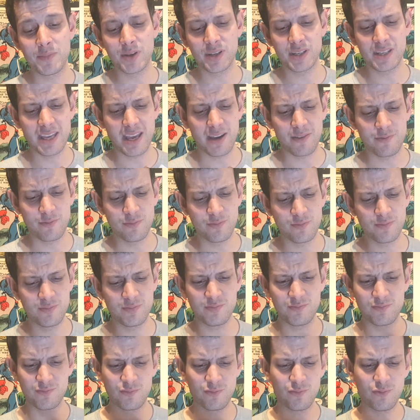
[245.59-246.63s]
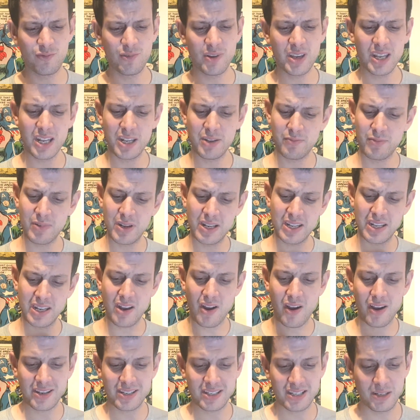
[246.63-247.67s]
Yeah, really, really
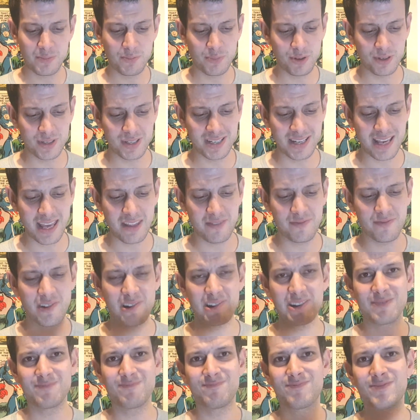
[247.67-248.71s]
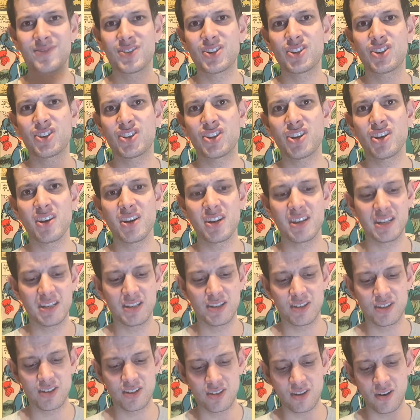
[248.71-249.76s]
nicely put together. Very sturdy,
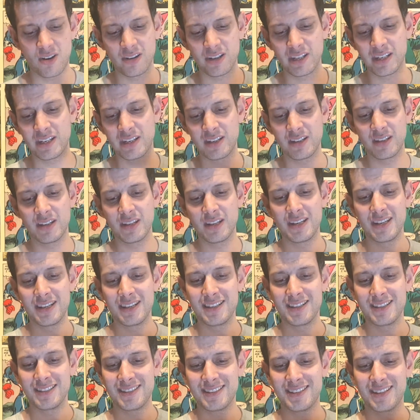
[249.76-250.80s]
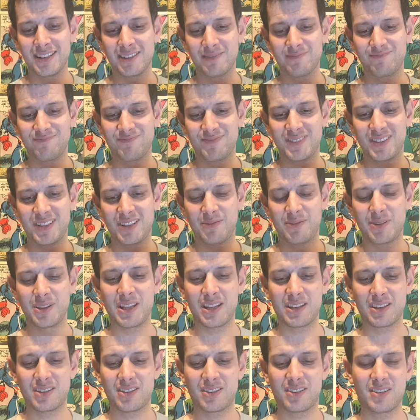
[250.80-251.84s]
solid.
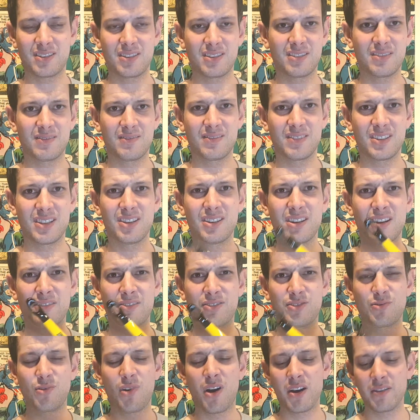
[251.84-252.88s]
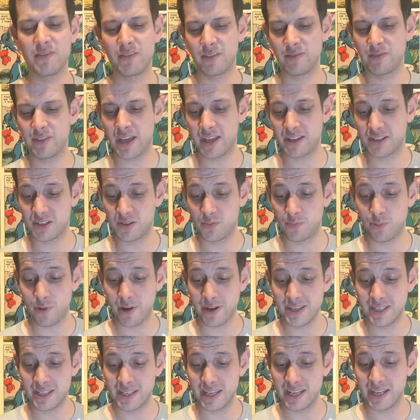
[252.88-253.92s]
That's, you're going to drive over that to
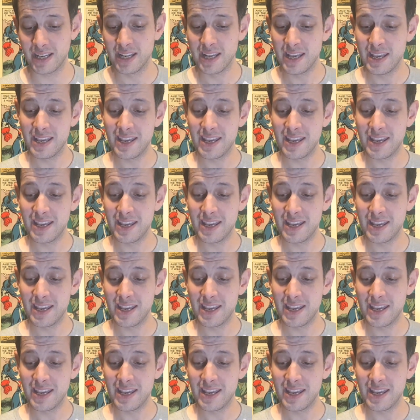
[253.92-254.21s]
break it.